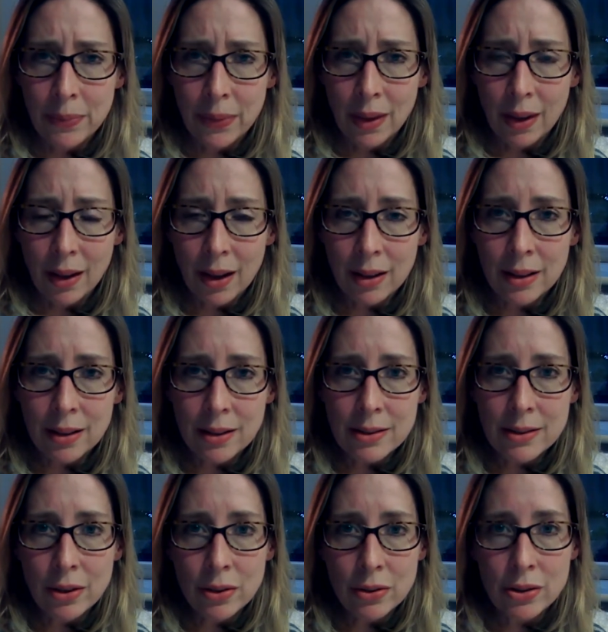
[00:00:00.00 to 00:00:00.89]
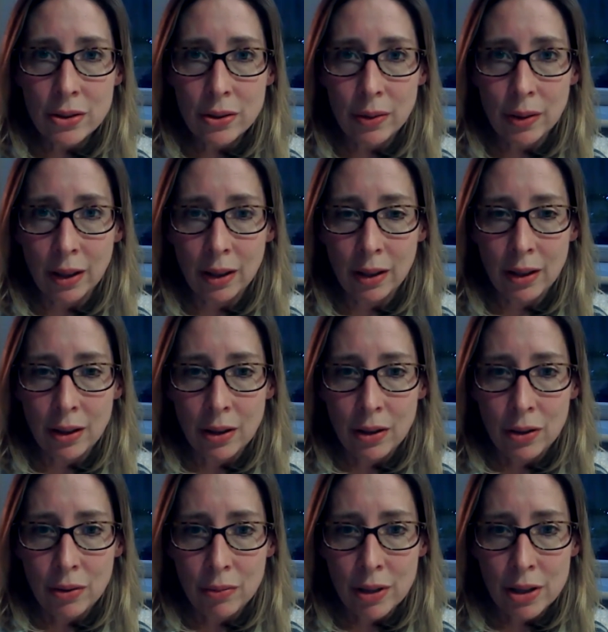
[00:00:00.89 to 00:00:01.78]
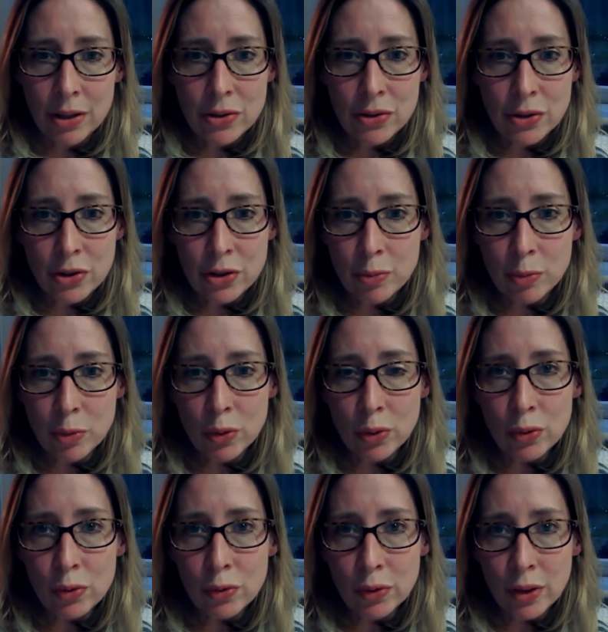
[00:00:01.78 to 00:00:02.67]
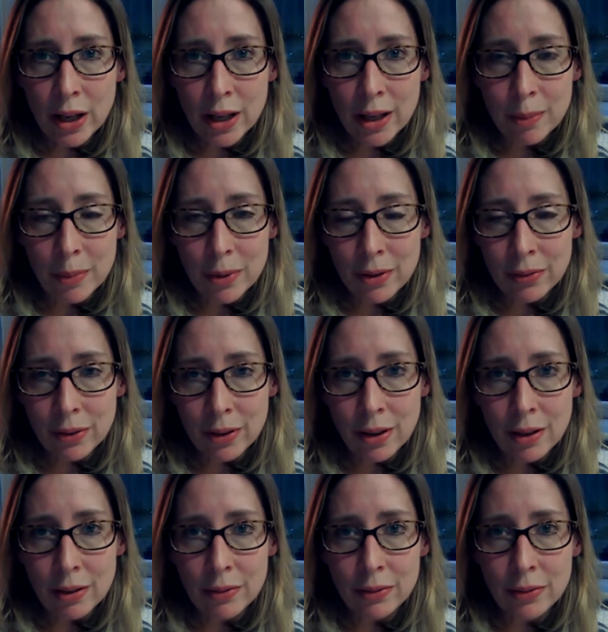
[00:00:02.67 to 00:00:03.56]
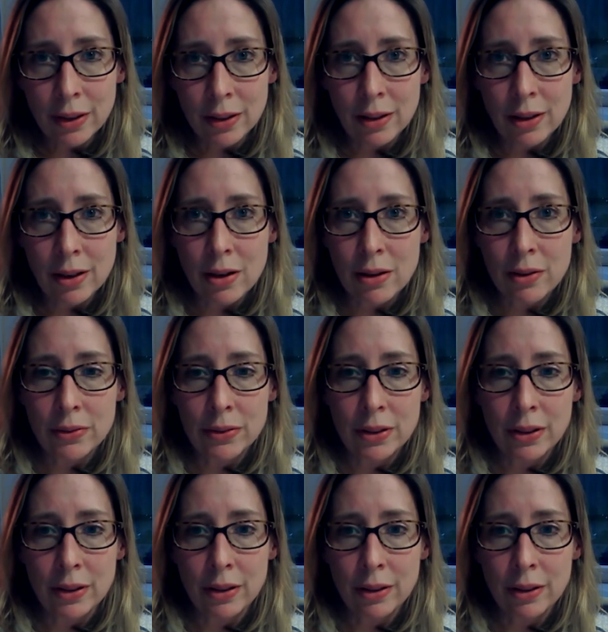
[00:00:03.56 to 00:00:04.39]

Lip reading: and in so doing reached a small flame of love and laughter,